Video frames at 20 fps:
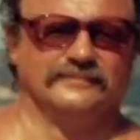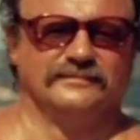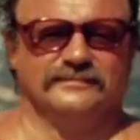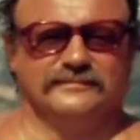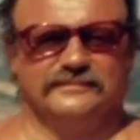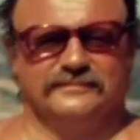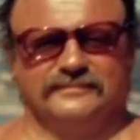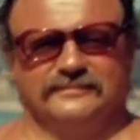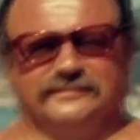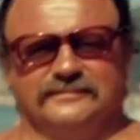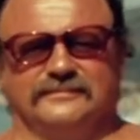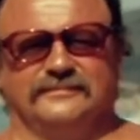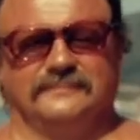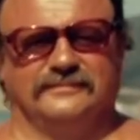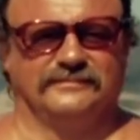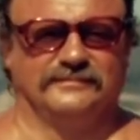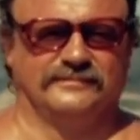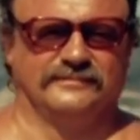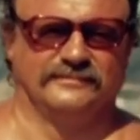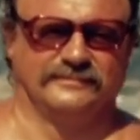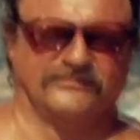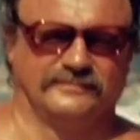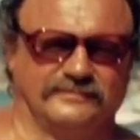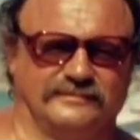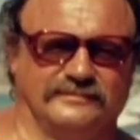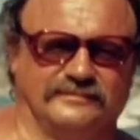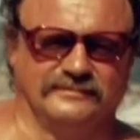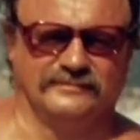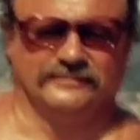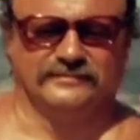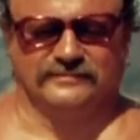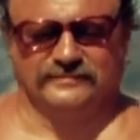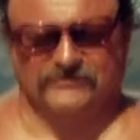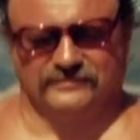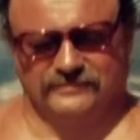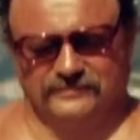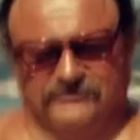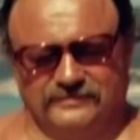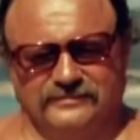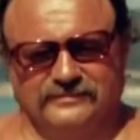regular guy
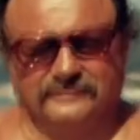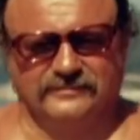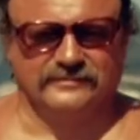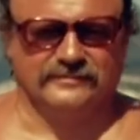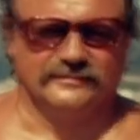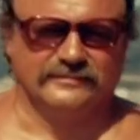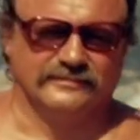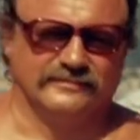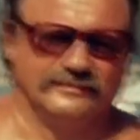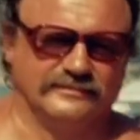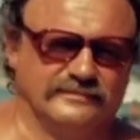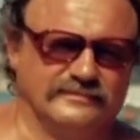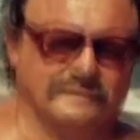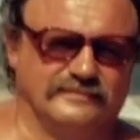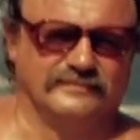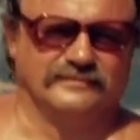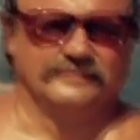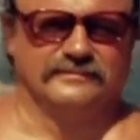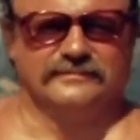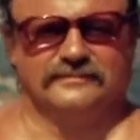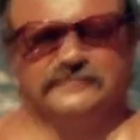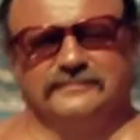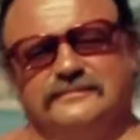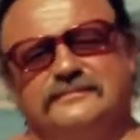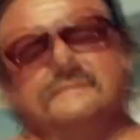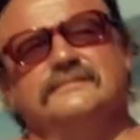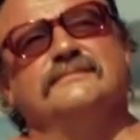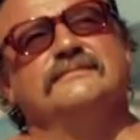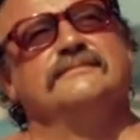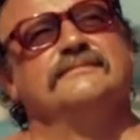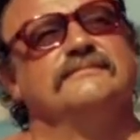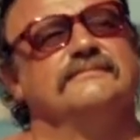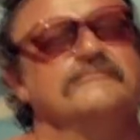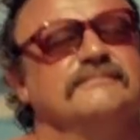just walking towards you.